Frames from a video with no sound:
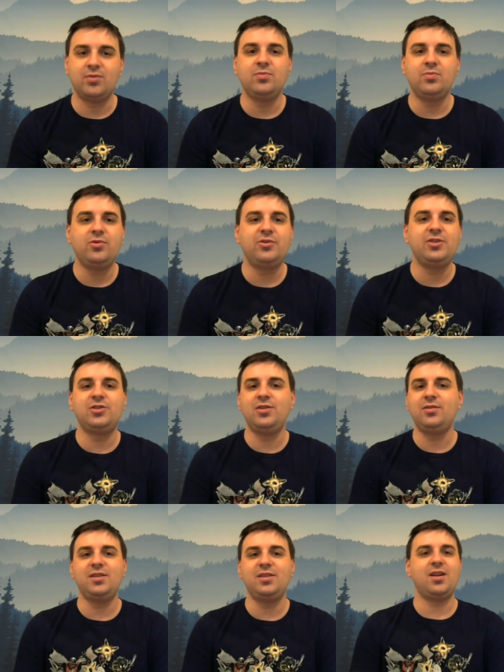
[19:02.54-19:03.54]
own movie,
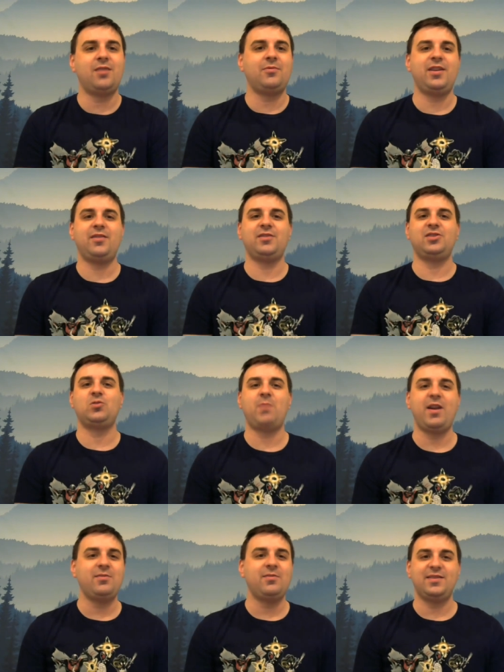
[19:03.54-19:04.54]
certainly not without a
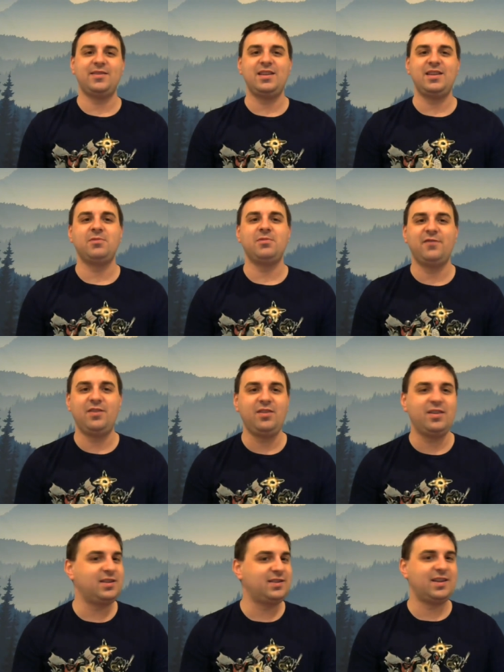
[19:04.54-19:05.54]
Spider-Man themed
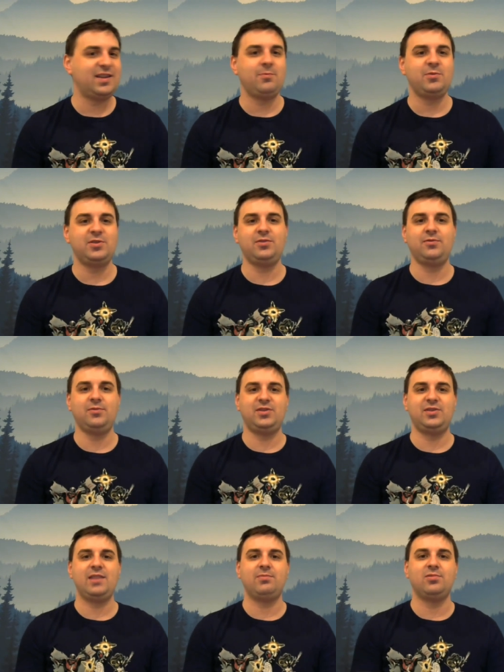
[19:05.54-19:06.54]
villain, and same with Silver
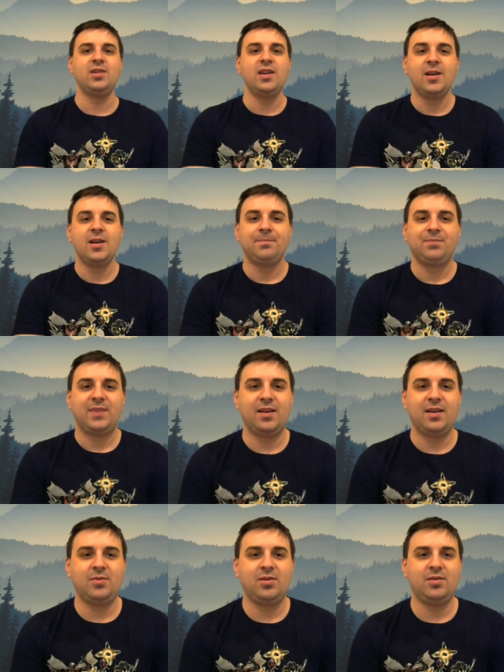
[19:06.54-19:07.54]
Sable,
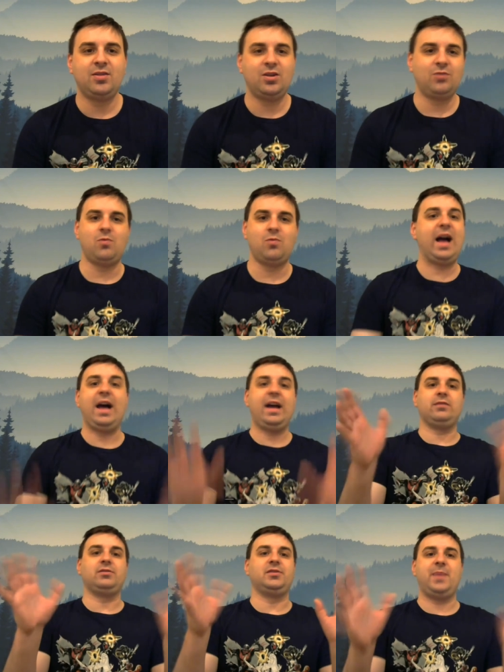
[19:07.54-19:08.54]
uh, her and her
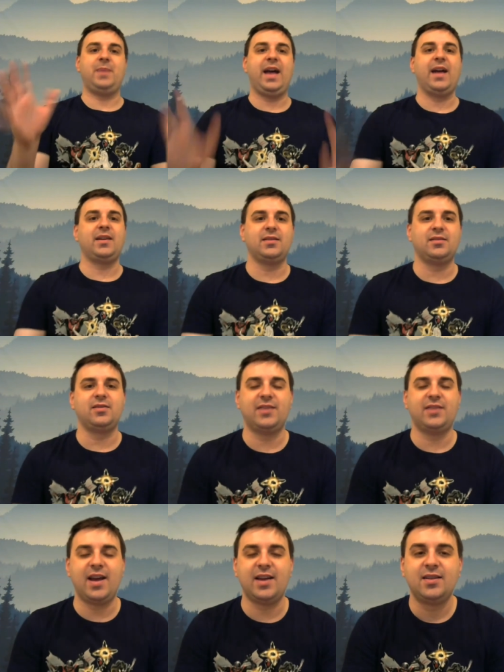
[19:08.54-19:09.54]
wild pack and all
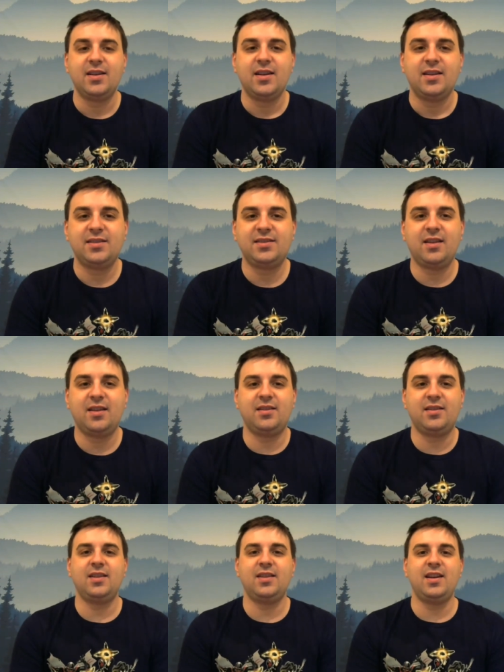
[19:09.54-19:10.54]
that. It's not
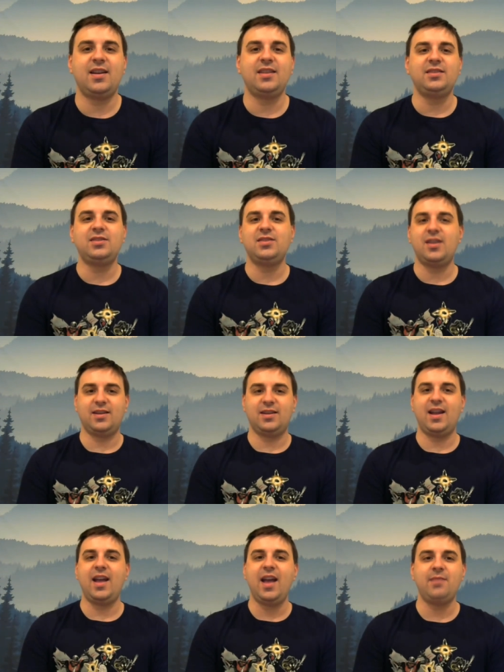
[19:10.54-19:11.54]
gonna, it, it's just not
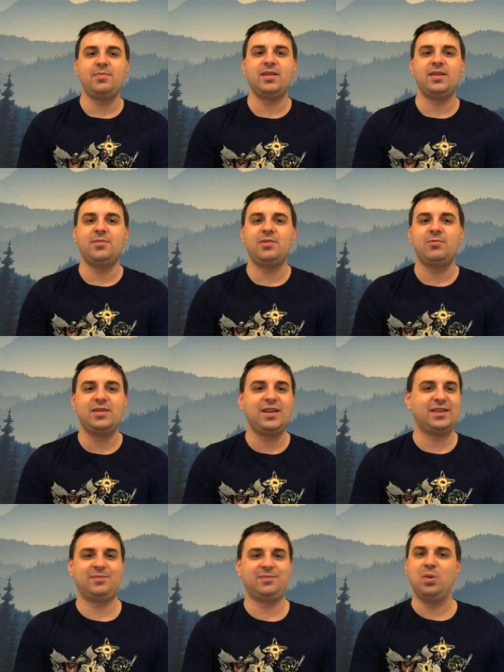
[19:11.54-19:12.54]
gonna happen. I mean, what
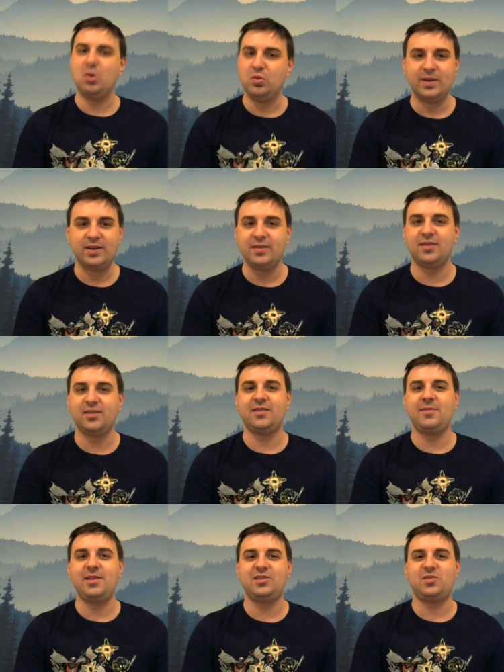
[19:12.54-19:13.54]
next, Puma? You're
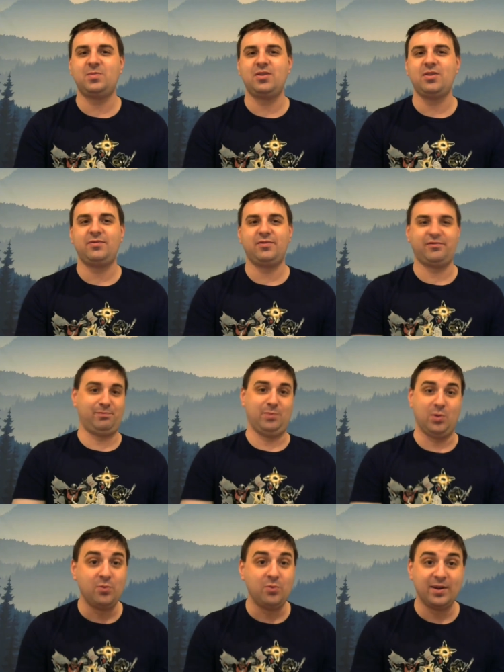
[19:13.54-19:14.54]
gonna make a spinoff of
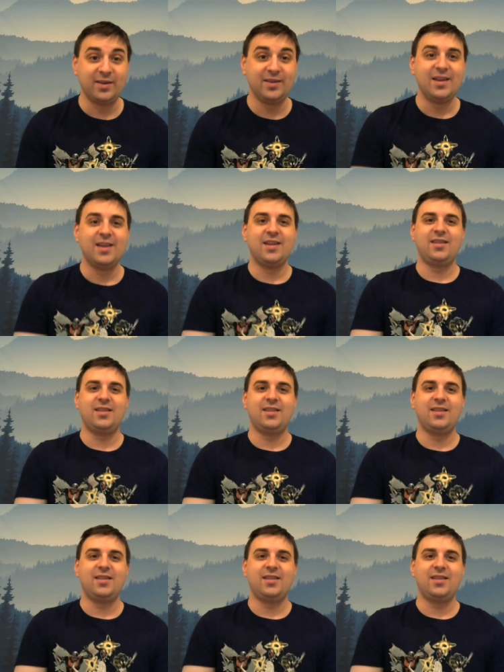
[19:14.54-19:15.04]
Puma?